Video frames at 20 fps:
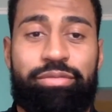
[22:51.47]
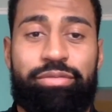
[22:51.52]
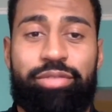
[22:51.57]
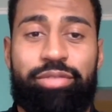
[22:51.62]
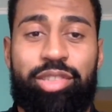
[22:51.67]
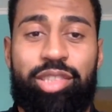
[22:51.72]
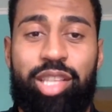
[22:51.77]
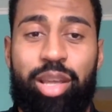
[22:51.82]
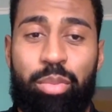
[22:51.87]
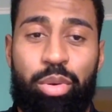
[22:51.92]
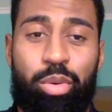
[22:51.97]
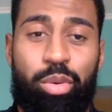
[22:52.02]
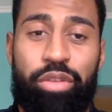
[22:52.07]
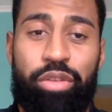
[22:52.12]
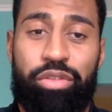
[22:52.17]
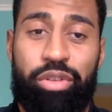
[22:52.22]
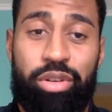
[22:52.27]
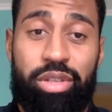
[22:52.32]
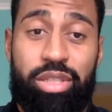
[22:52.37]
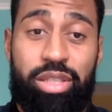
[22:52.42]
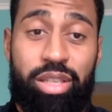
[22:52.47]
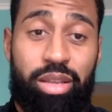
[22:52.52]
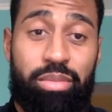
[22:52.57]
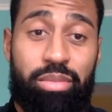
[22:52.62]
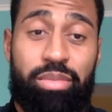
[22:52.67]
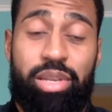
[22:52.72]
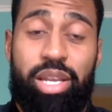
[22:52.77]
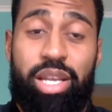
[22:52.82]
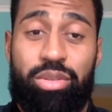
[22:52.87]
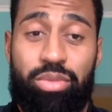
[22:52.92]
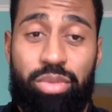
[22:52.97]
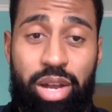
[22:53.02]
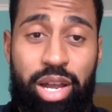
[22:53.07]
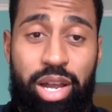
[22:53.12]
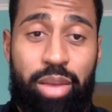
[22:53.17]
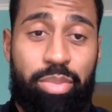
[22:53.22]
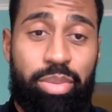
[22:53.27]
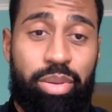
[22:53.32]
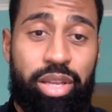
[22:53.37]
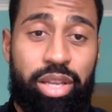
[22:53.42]
step away from the team. That's
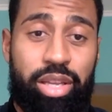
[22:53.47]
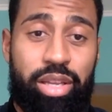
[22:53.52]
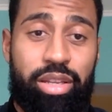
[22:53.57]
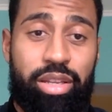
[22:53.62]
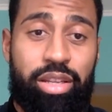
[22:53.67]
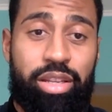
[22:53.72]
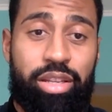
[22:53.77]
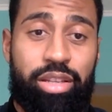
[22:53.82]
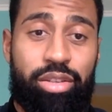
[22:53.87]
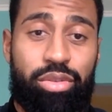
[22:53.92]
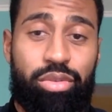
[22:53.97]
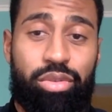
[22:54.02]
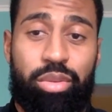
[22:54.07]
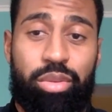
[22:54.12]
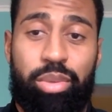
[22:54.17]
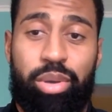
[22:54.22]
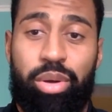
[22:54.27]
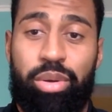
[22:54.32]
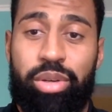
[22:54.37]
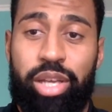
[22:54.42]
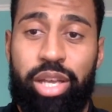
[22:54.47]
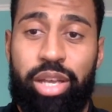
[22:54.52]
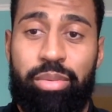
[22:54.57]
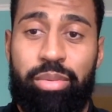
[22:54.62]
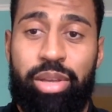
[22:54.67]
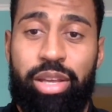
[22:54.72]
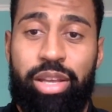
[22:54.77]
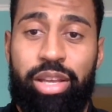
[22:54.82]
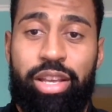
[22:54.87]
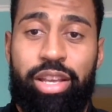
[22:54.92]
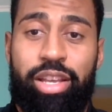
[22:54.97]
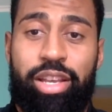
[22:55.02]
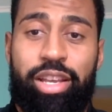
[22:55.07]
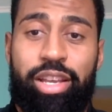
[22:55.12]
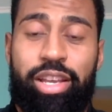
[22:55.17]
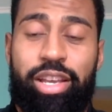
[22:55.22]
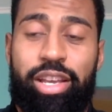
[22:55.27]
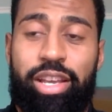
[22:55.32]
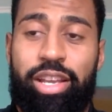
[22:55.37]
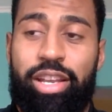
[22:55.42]
why I play during the bowl game.
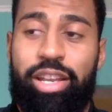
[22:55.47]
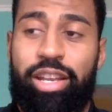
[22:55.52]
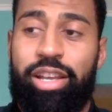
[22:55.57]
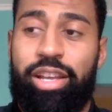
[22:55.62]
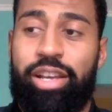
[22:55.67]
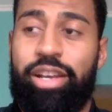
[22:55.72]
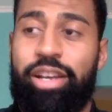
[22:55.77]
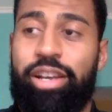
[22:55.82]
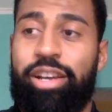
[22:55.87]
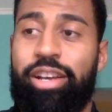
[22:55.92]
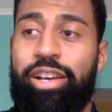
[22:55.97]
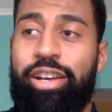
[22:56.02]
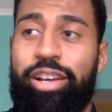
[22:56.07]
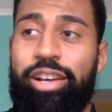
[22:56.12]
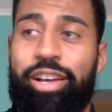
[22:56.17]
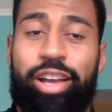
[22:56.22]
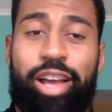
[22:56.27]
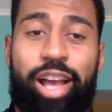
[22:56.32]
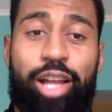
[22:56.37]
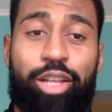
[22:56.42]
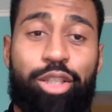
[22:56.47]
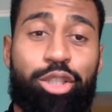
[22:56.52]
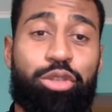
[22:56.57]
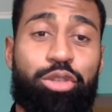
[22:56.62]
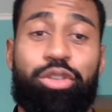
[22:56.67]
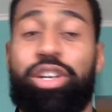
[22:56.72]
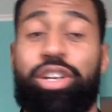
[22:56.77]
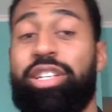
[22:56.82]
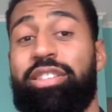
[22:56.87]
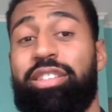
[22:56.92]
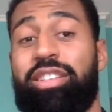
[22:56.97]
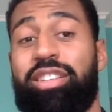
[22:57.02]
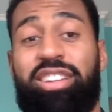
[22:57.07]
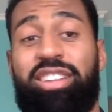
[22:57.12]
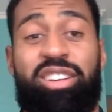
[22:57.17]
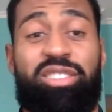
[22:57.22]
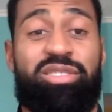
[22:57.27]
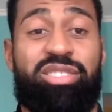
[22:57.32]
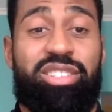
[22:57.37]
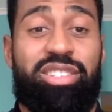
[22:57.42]
And I trust the
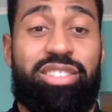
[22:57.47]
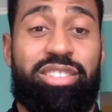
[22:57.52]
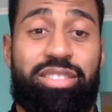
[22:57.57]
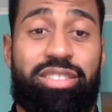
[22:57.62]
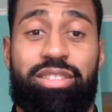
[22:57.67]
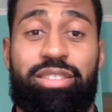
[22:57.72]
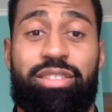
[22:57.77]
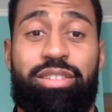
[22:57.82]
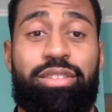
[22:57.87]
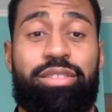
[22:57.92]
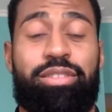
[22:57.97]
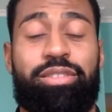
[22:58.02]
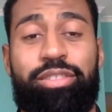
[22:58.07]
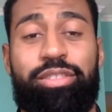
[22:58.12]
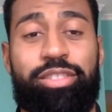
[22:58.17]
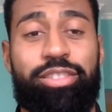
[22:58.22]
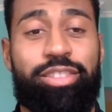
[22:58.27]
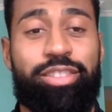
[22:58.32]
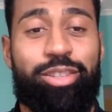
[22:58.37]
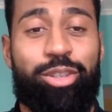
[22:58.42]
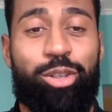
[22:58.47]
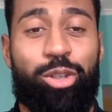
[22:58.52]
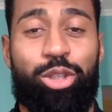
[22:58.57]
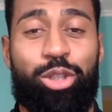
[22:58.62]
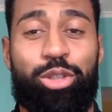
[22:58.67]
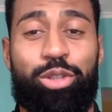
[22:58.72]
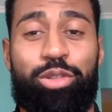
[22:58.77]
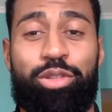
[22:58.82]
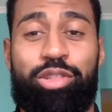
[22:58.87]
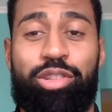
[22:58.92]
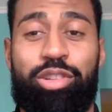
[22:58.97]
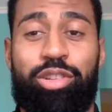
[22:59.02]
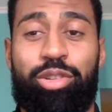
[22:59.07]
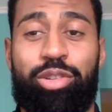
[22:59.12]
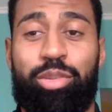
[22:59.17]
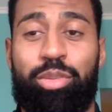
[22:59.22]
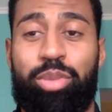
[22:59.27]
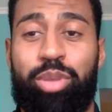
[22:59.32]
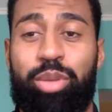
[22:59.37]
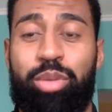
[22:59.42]
coaches, their dudes,
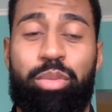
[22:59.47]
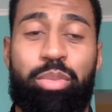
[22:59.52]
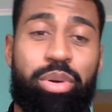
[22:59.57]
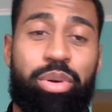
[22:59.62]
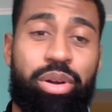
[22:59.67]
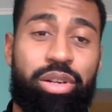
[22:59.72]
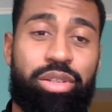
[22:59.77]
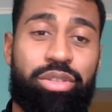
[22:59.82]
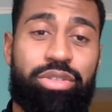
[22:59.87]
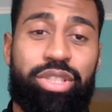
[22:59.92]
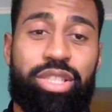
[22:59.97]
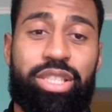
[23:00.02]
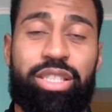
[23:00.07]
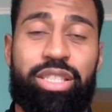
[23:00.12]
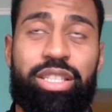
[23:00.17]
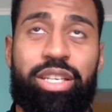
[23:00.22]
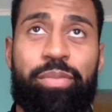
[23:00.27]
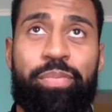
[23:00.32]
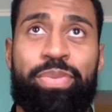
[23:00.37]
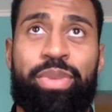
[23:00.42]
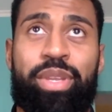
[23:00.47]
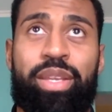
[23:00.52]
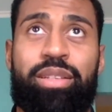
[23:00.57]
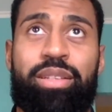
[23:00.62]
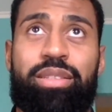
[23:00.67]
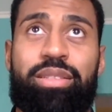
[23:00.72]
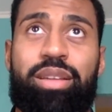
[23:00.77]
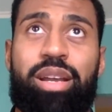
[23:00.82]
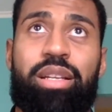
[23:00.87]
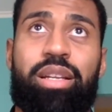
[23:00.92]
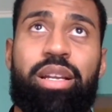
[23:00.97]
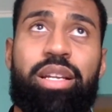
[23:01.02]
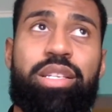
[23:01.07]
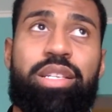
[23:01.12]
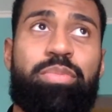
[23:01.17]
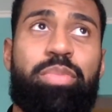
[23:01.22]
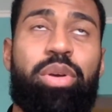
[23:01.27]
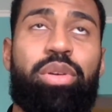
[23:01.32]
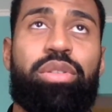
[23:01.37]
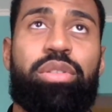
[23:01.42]
the people, Partridge. So I
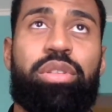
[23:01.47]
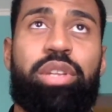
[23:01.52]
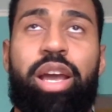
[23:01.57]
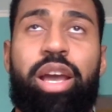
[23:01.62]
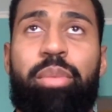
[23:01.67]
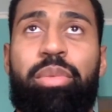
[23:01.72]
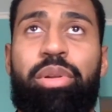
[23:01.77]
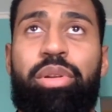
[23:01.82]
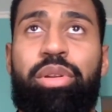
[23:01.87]
spoke to them a